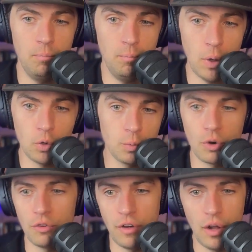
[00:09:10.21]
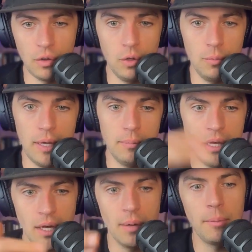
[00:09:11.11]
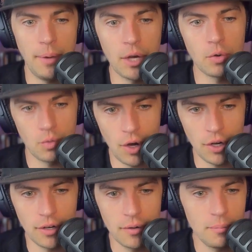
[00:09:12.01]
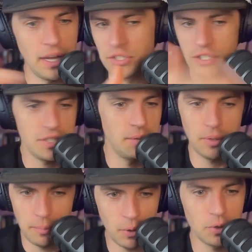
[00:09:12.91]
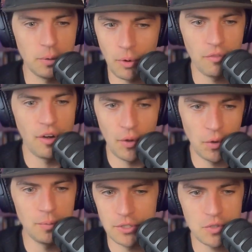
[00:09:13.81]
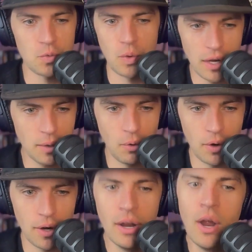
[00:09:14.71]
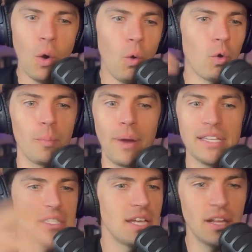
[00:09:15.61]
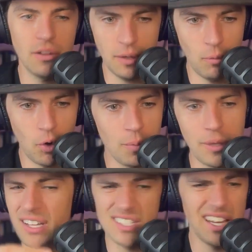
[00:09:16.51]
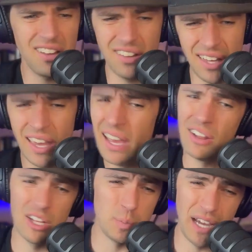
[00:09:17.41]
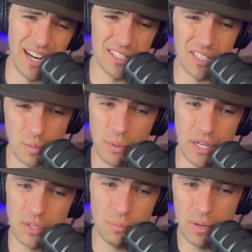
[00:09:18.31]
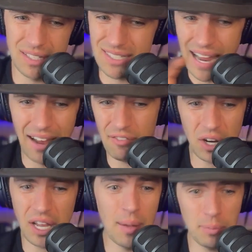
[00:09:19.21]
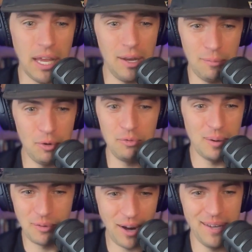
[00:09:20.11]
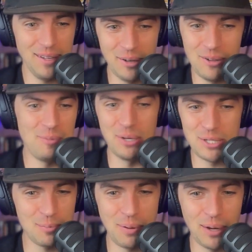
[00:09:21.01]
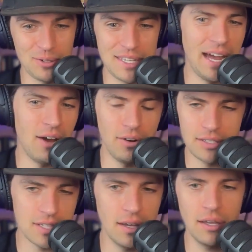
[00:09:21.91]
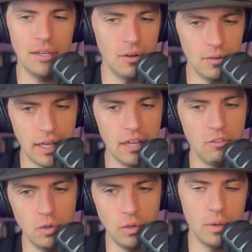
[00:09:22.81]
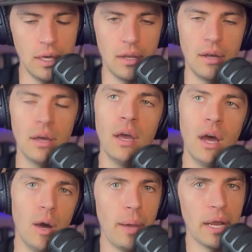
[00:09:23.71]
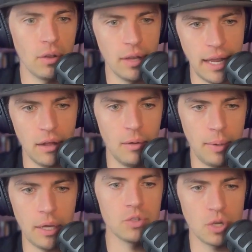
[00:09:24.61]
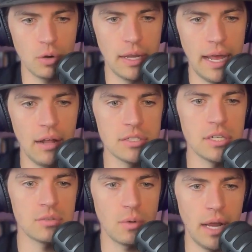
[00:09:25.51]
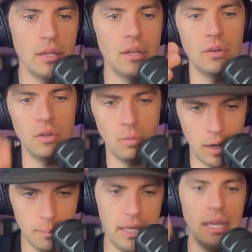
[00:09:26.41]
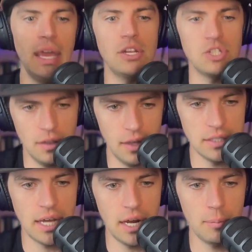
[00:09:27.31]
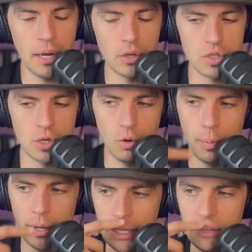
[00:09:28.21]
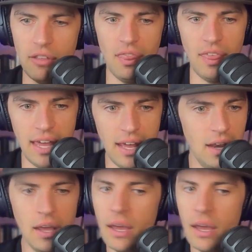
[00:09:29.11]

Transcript: build more volume and become a better runner by just simply building more volume and just running more, or by cycling more, because cycling, let's be honest, it's not very complicated movement, right? You push the pedals down, and if you do get a pedal stroke analysis, right, you want to be engaging the entire pedal stroke, but even then,